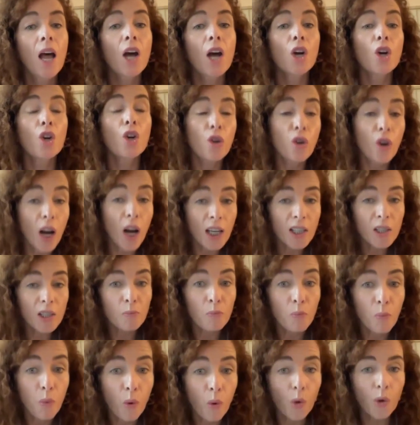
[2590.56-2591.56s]

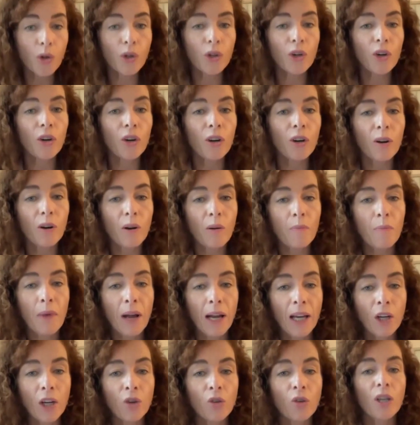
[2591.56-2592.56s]
cross-border
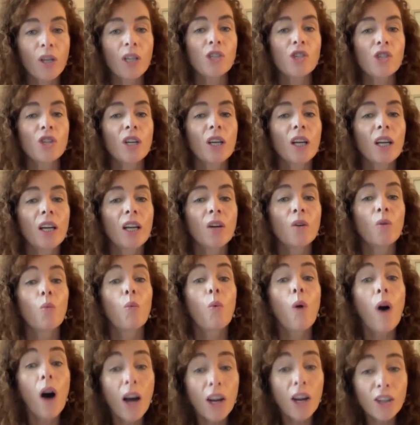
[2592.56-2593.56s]
migration,
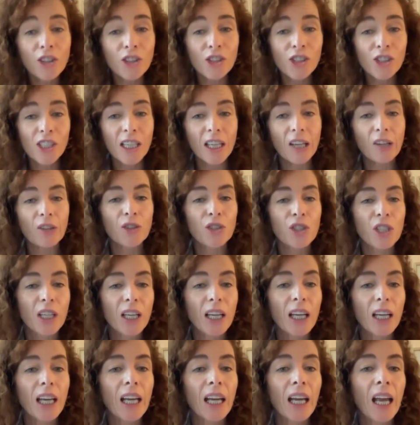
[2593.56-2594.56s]
water
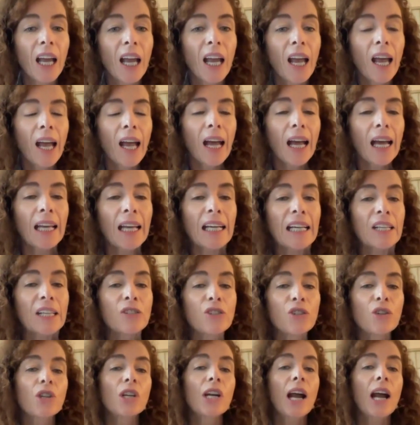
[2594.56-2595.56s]
scarcity, and
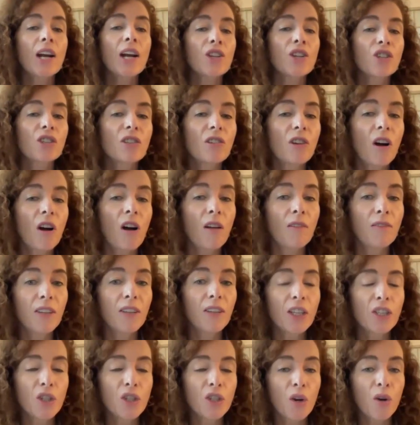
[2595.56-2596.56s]
international
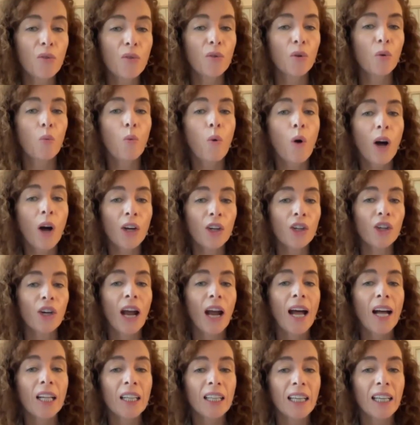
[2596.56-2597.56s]
conflict over water
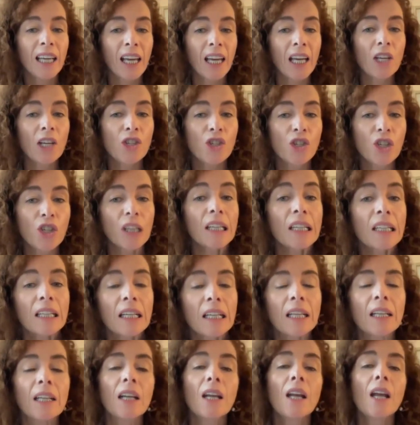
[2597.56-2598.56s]
allocation,
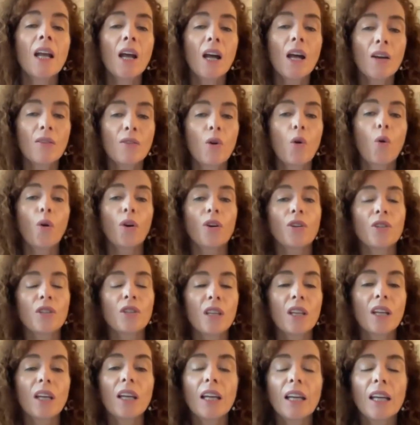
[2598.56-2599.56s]
and of course
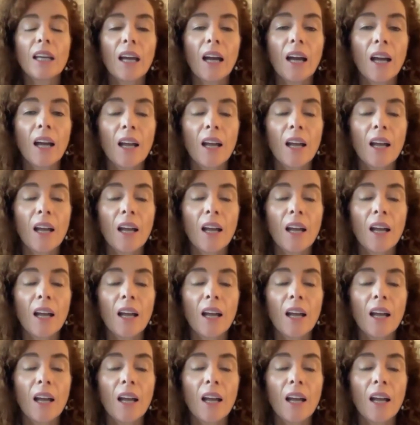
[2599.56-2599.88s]
the